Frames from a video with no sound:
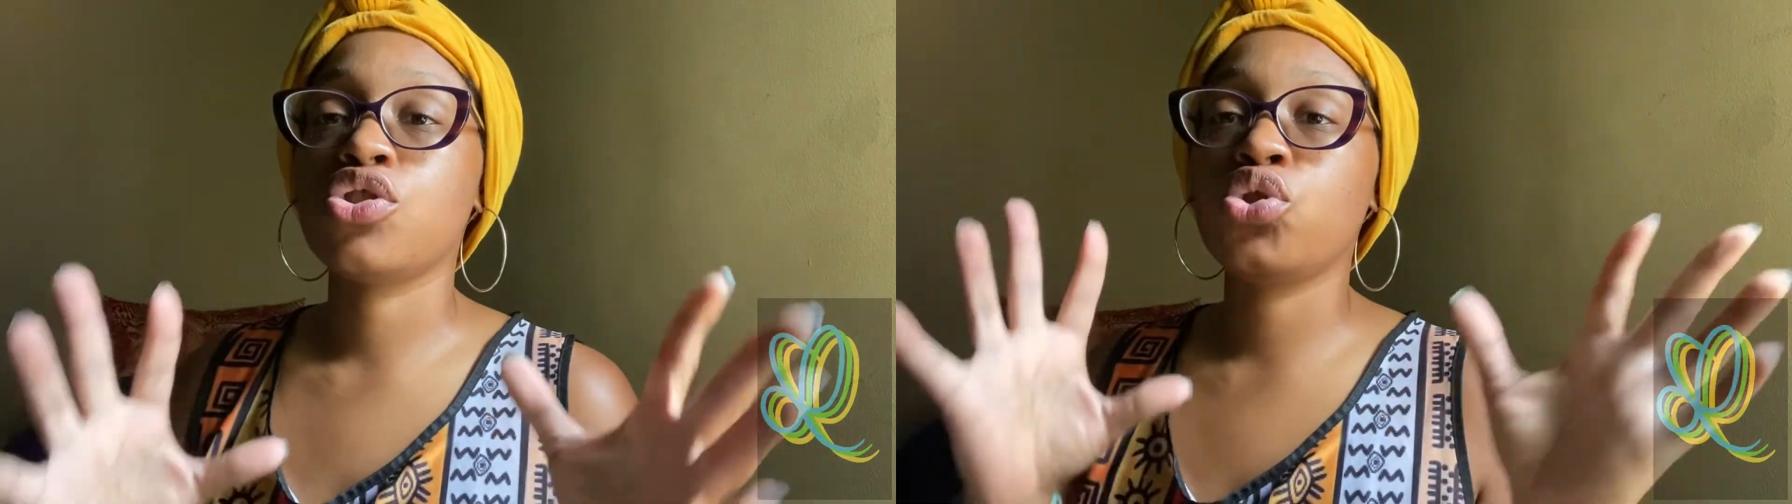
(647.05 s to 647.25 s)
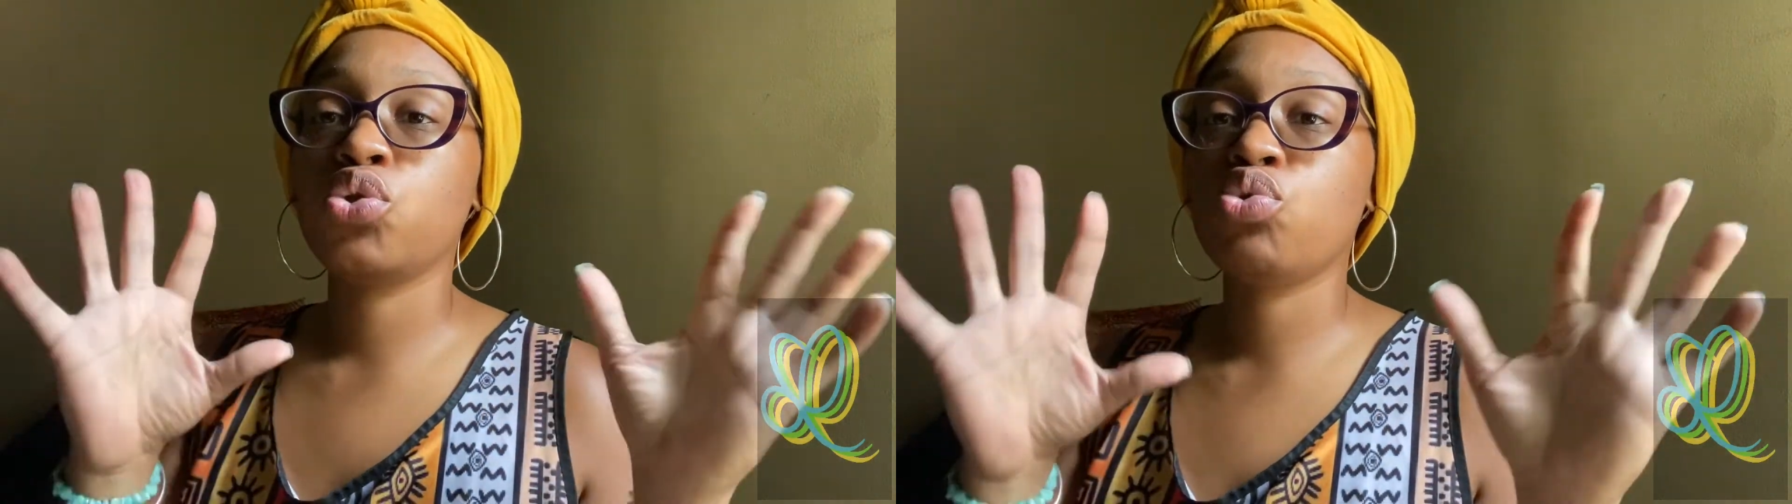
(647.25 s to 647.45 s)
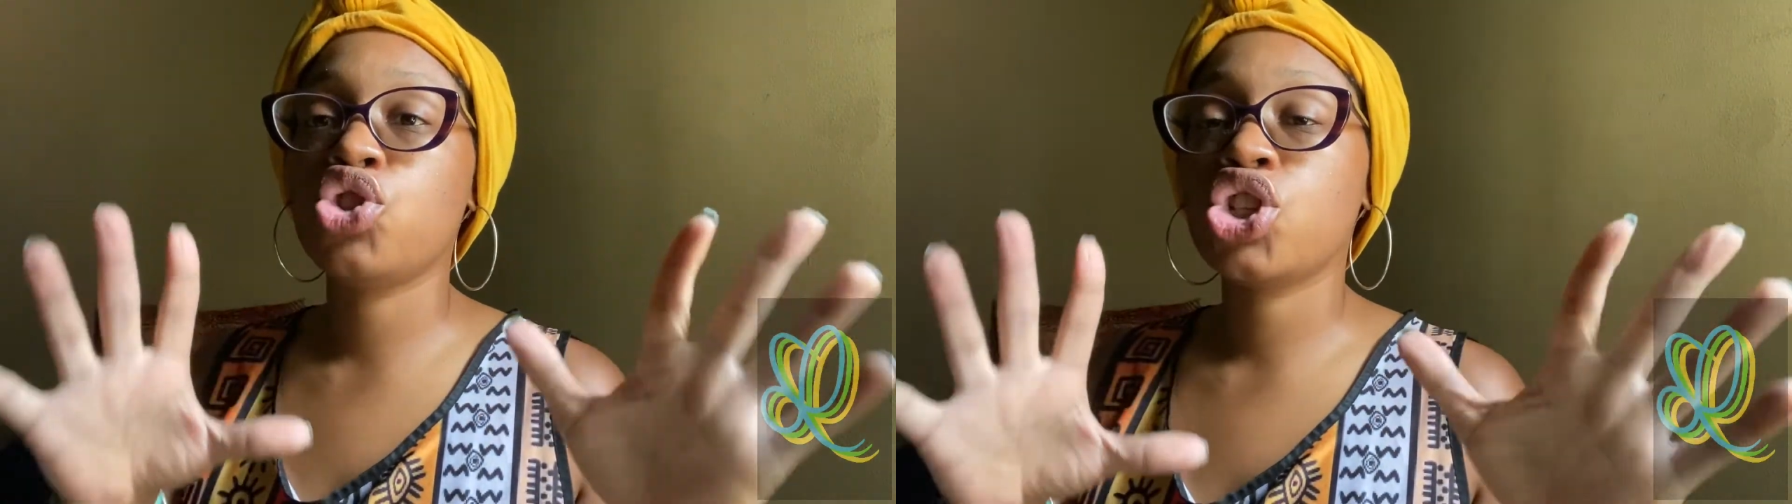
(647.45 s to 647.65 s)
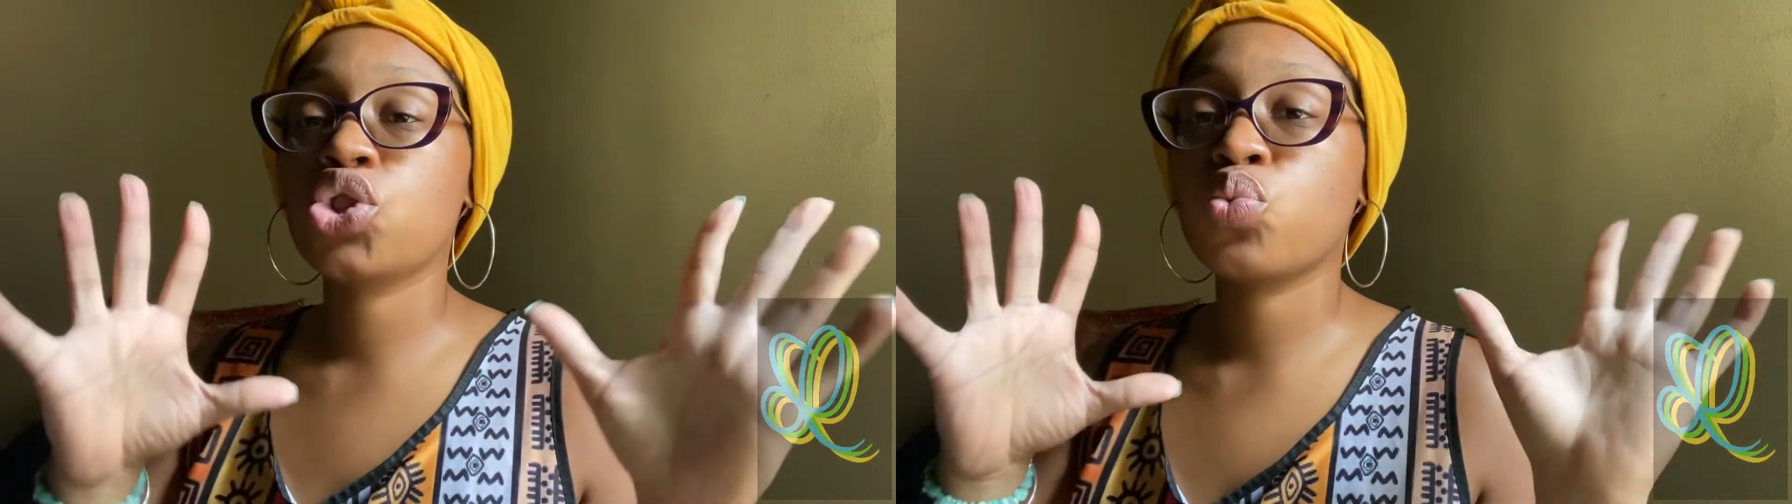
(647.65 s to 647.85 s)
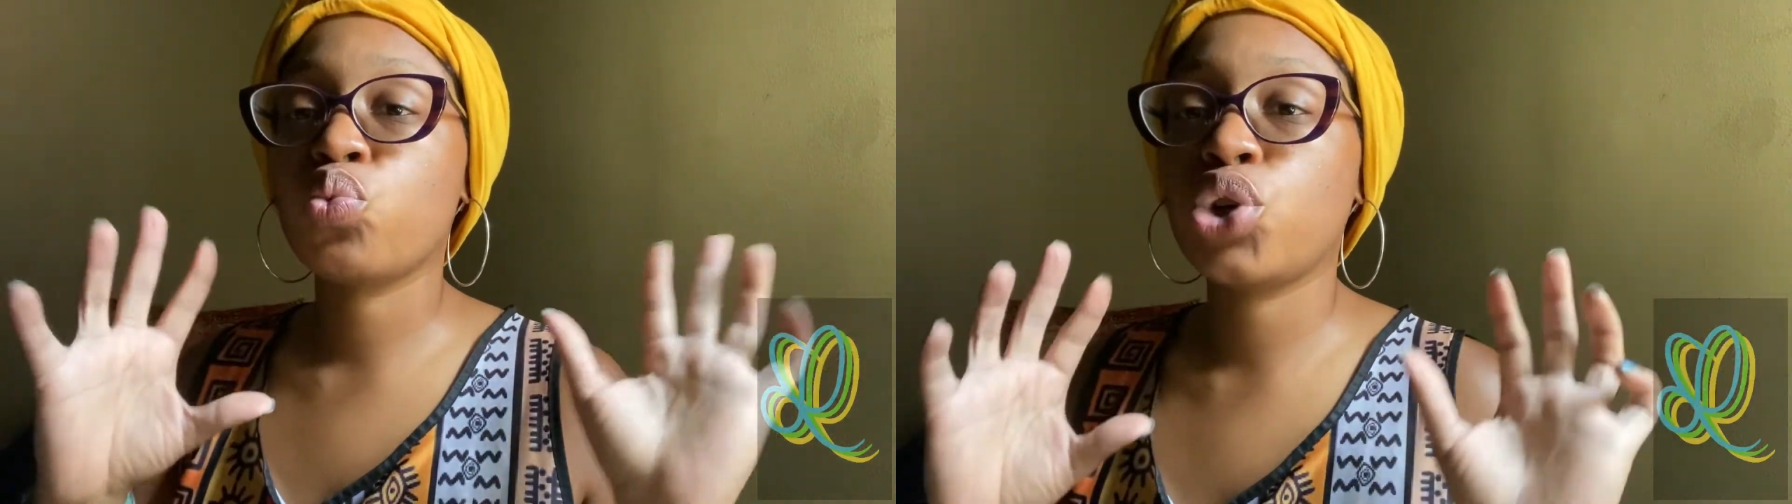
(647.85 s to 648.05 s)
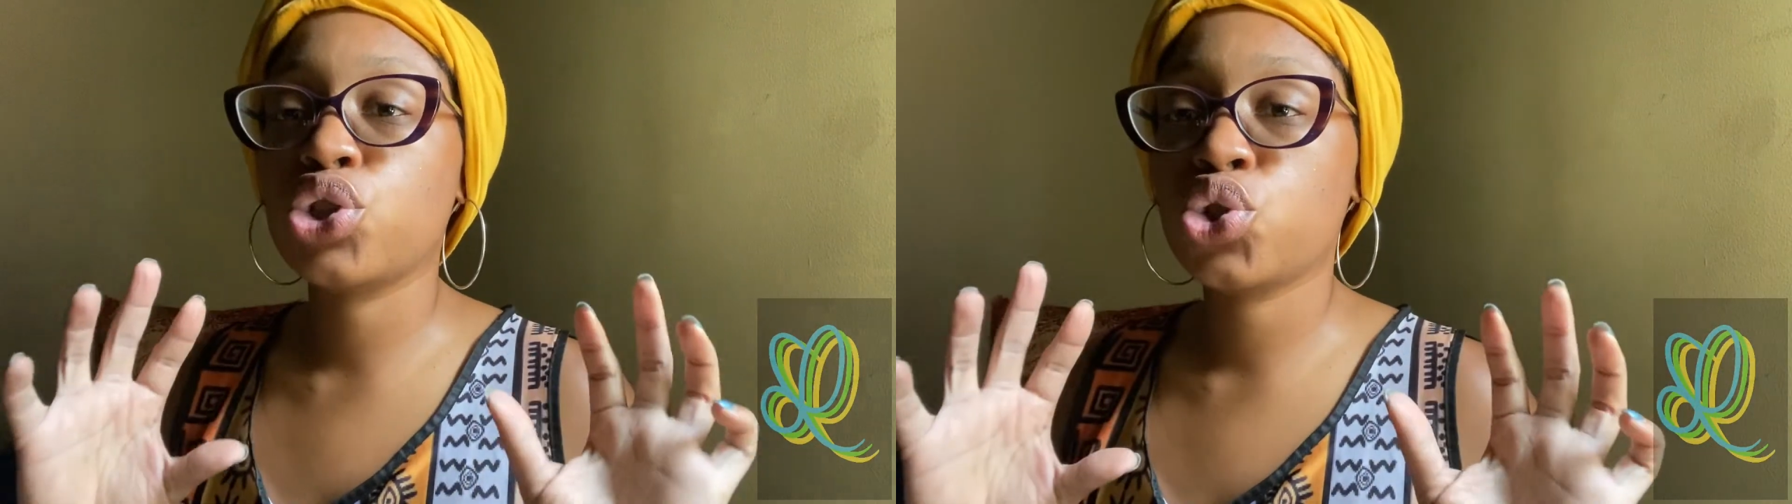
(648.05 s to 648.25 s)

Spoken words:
Do you just want